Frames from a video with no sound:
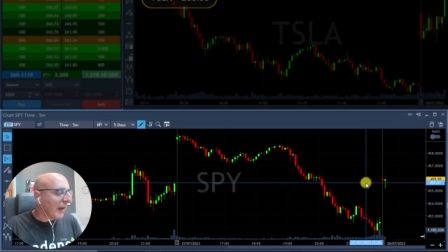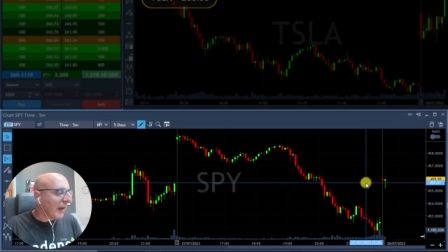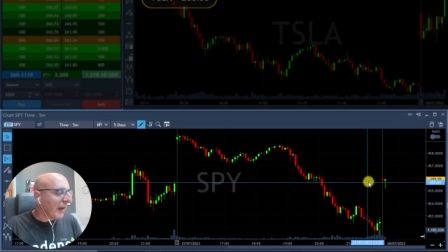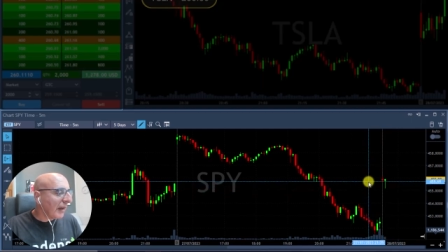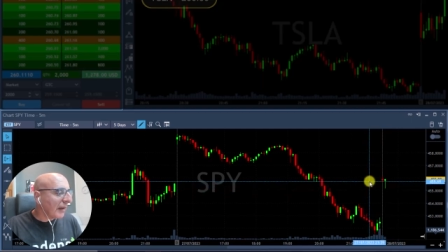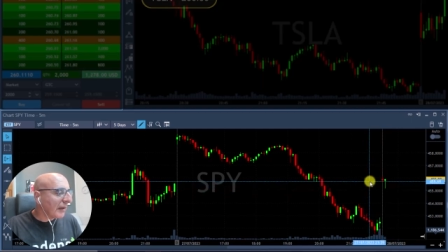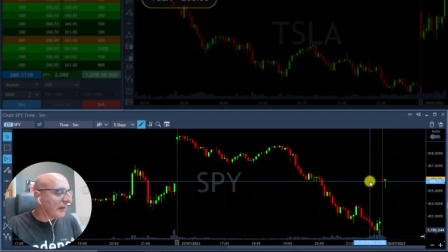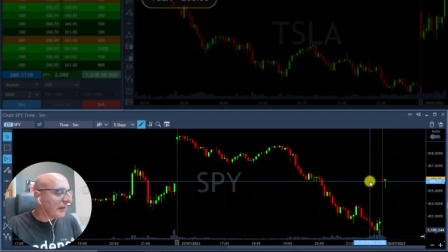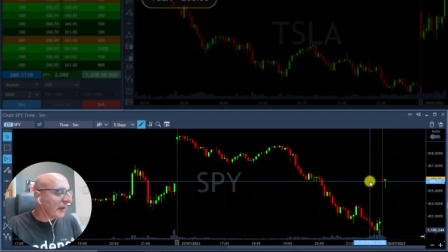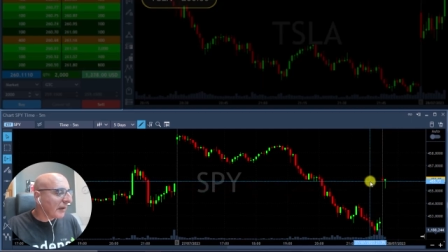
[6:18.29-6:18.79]

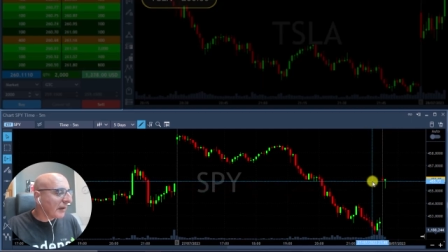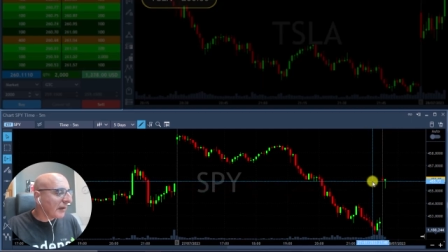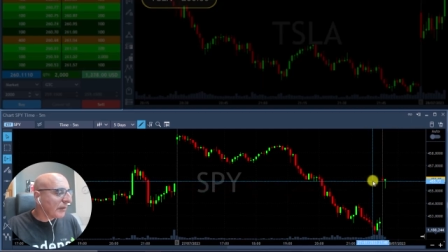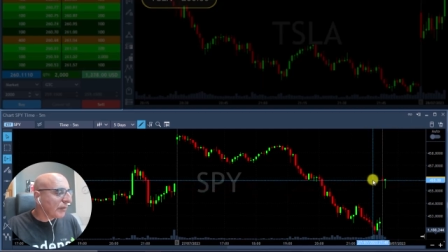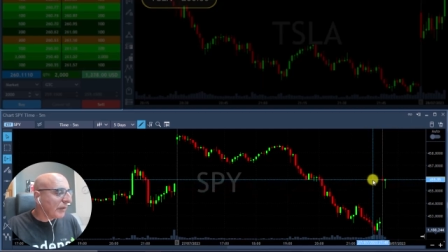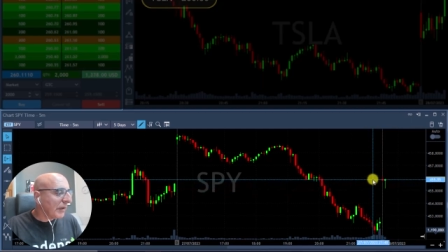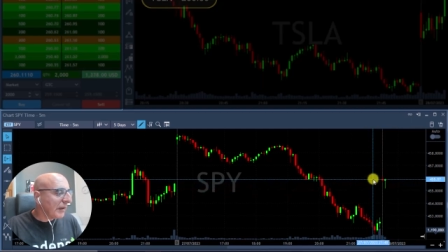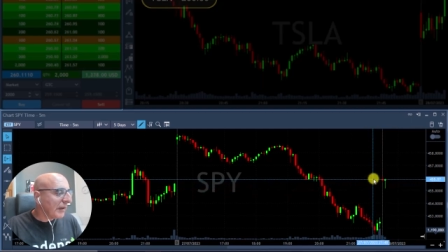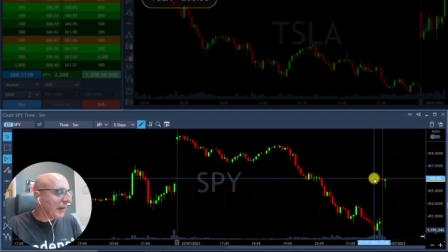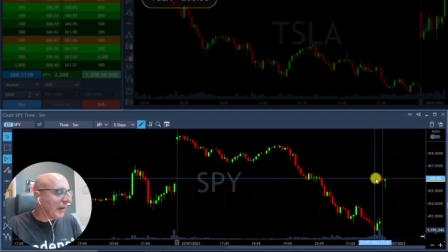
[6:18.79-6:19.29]
and a
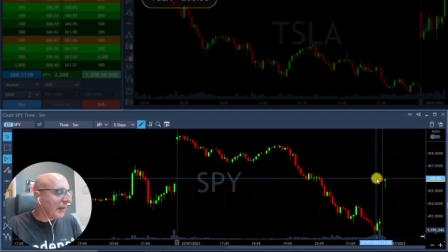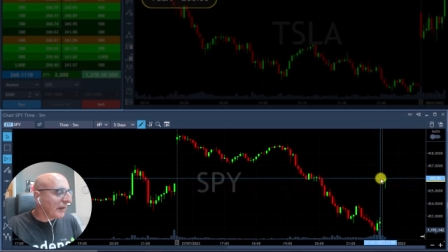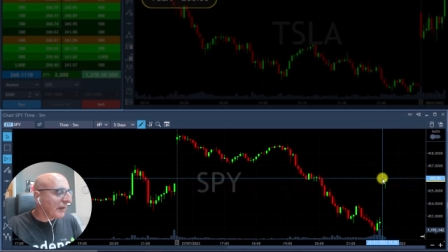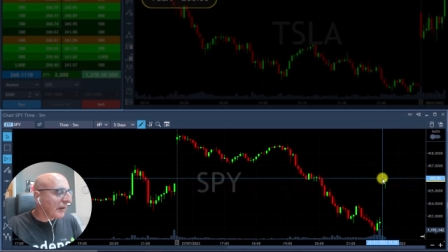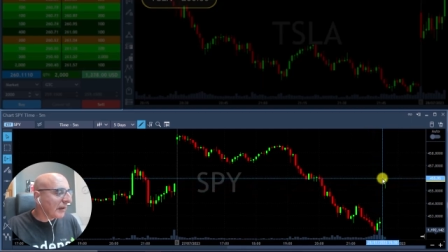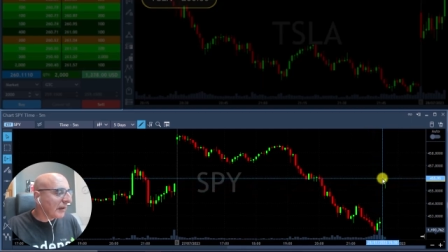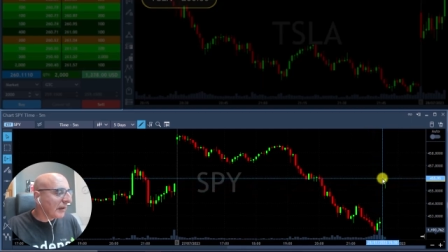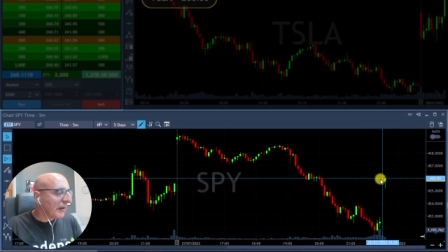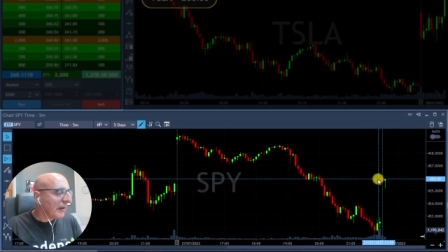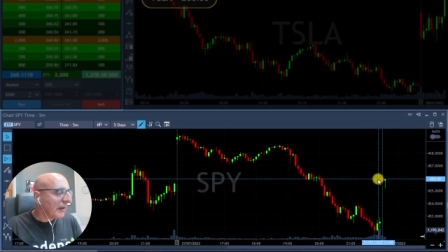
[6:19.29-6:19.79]
green
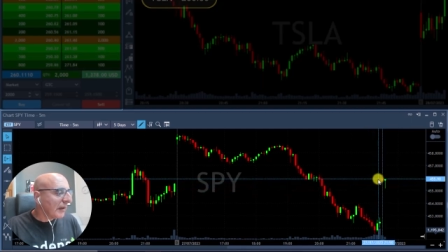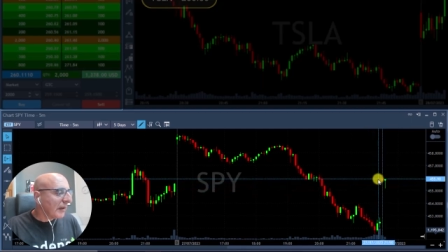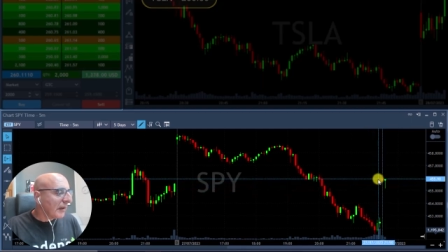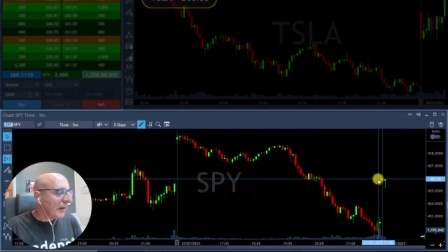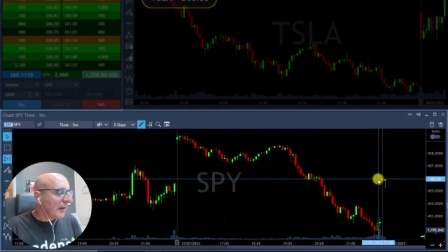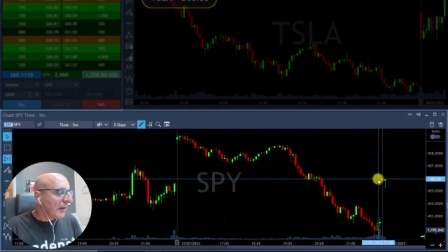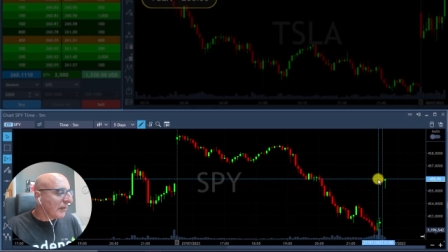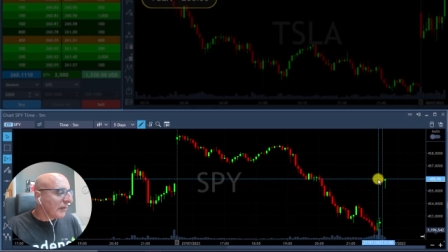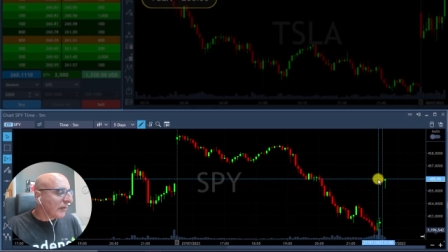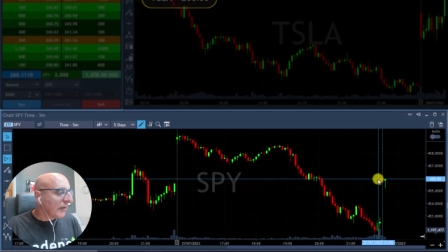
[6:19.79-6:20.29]
candle
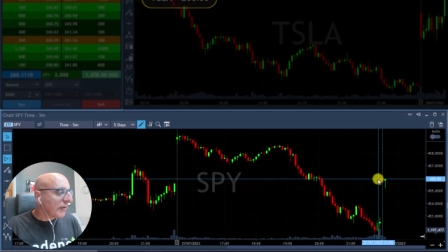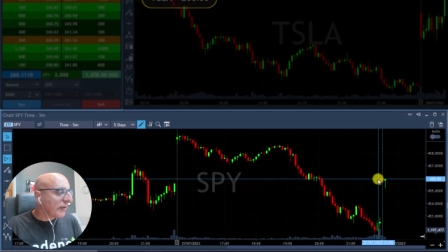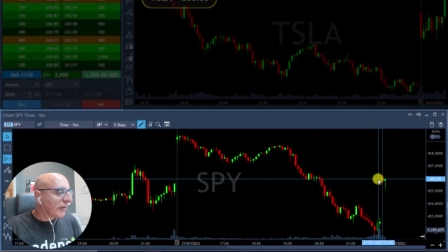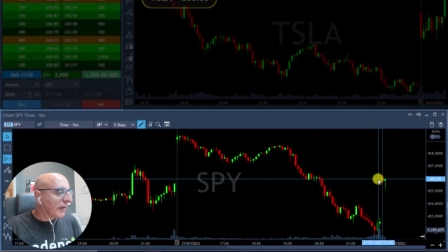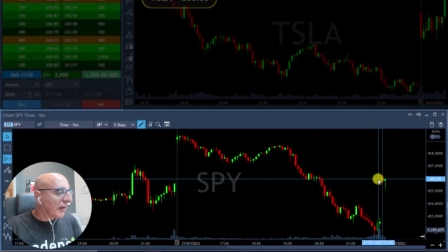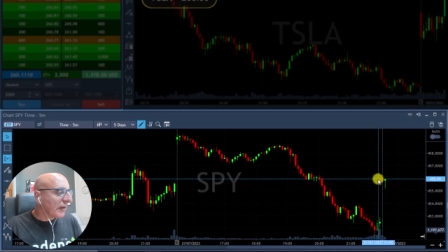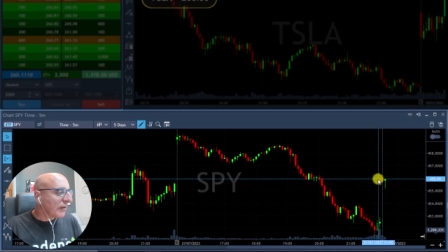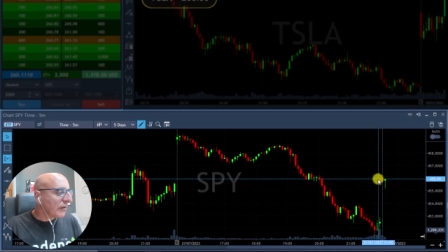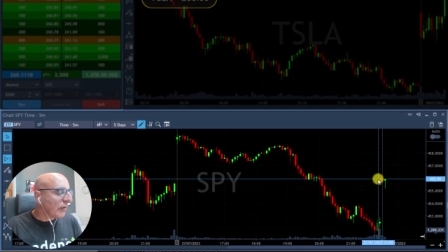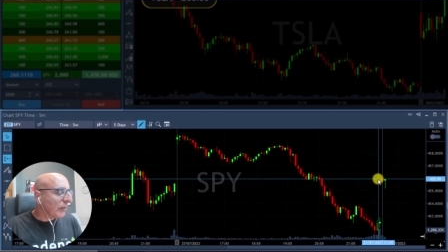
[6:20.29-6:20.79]
just
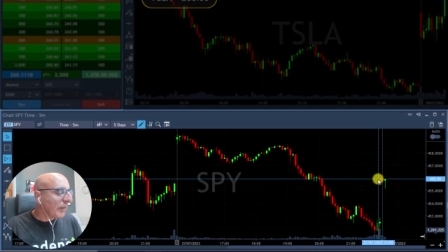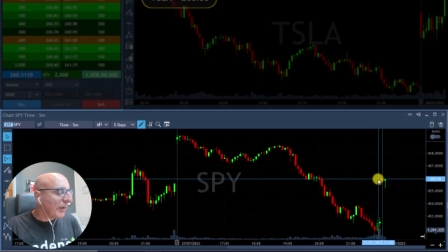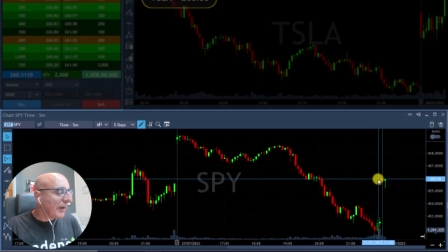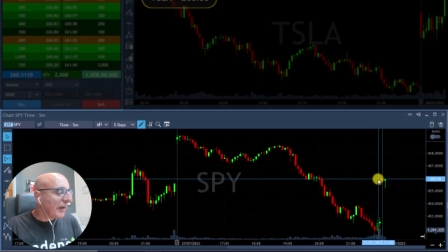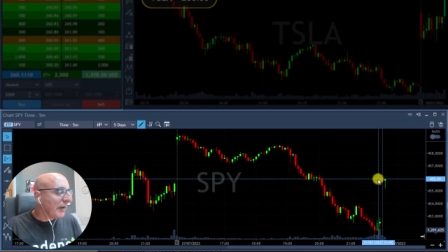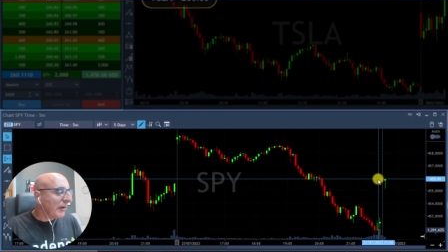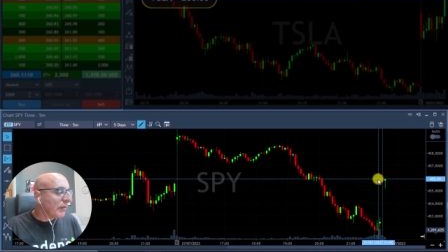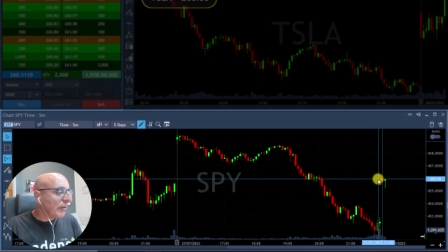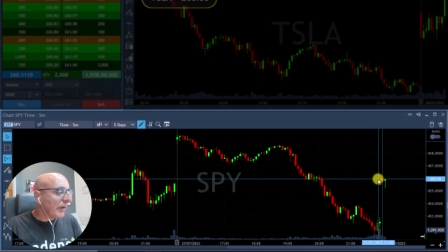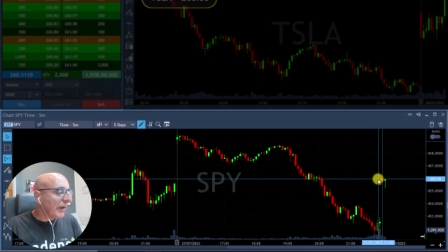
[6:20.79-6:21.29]
turned to be
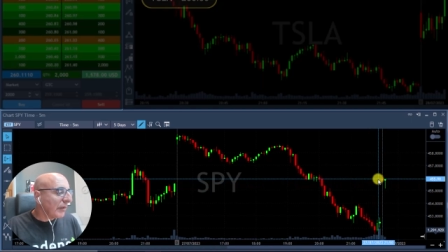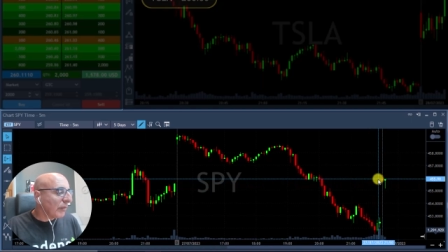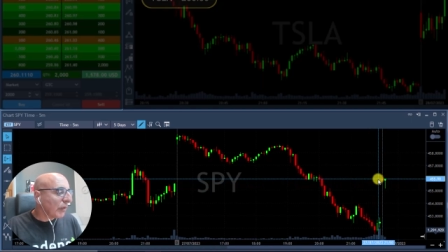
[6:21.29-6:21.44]
green.